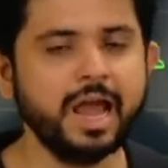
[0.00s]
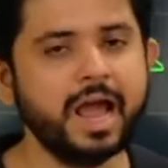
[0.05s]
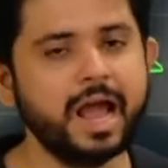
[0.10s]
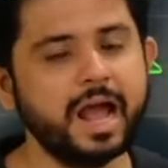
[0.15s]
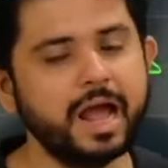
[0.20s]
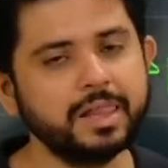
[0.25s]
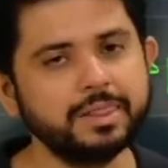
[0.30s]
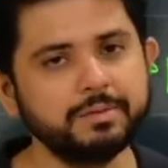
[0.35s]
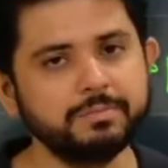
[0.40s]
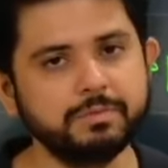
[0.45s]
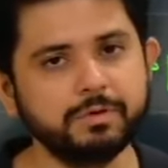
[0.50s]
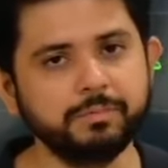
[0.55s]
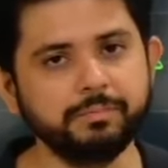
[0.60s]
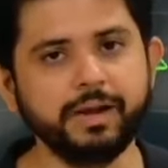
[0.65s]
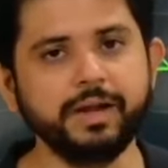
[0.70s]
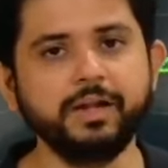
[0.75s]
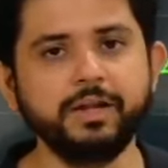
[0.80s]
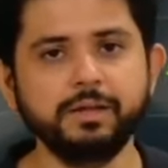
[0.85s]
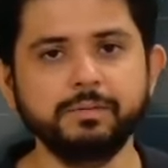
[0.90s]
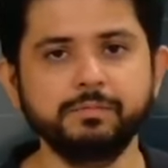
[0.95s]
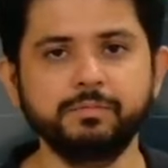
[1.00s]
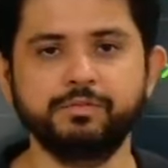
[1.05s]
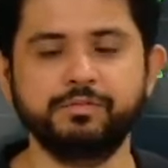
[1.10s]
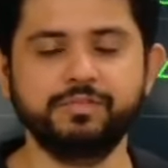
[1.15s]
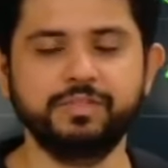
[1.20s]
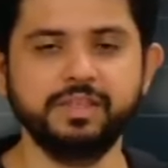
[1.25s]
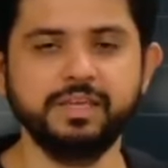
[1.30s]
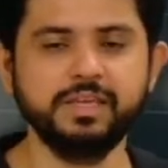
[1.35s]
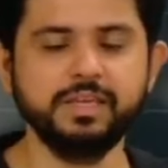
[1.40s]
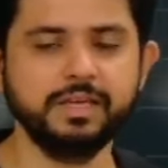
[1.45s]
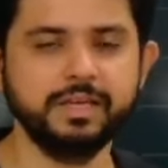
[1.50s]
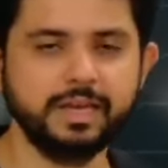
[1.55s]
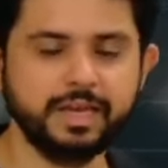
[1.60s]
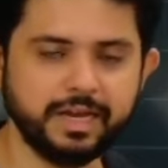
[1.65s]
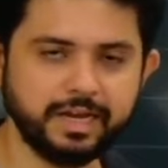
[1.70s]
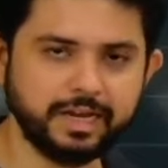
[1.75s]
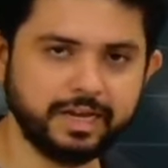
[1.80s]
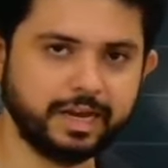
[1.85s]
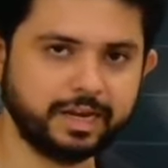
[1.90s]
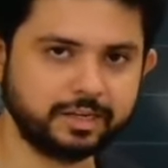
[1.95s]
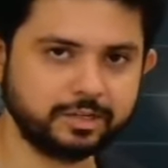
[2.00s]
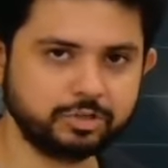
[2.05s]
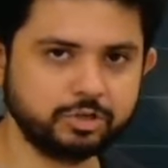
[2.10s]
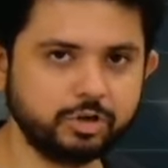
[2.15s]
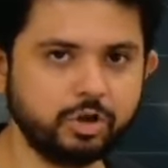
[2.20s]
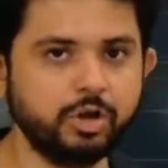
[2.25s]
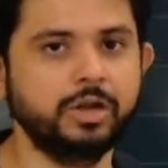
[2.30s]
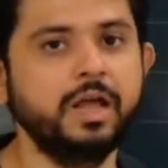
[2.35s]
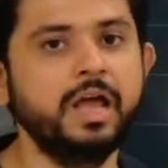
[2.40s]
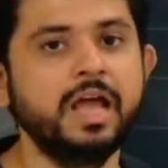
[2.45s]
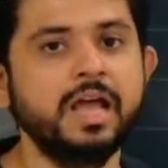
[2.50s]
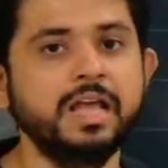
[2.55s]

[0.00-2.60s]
and the momentum of the electron.